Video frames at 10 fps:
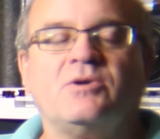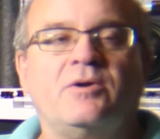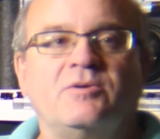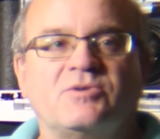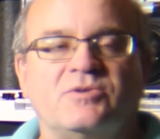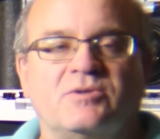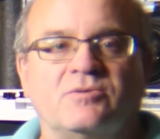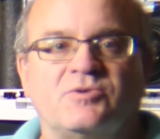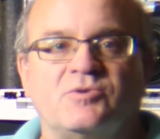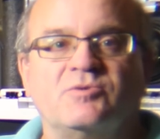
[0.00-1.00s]
audio
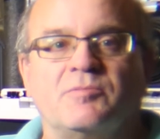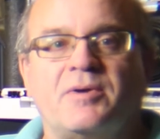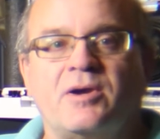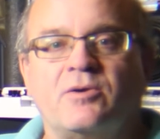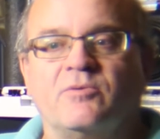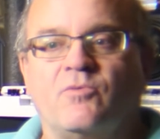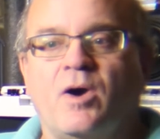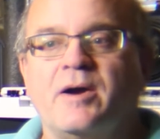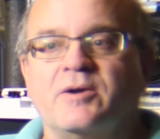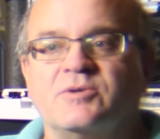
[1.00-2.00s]
signals use a pair of
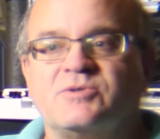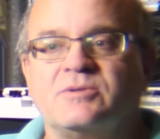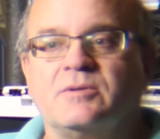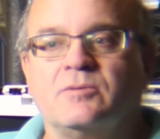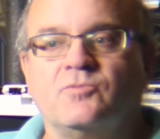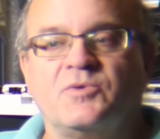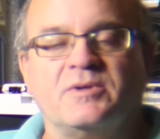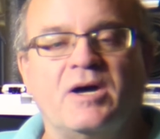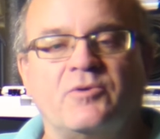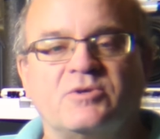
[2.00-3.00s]
wires with an
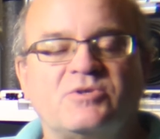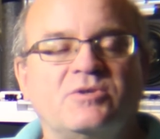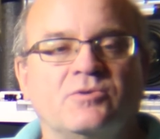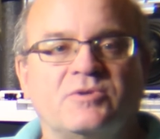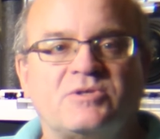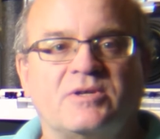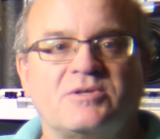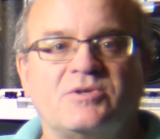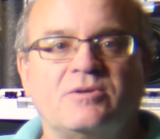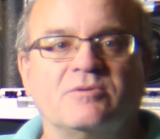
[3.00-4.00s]
outer shield to send
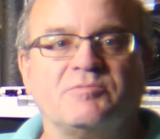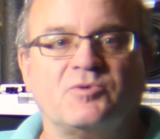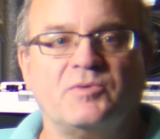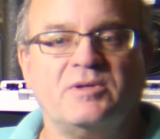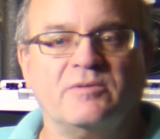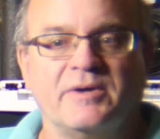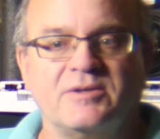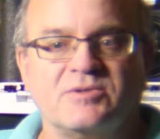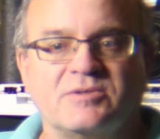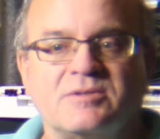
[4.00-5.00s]
signals between
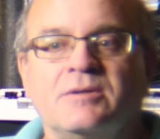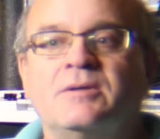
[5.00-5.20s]
devices.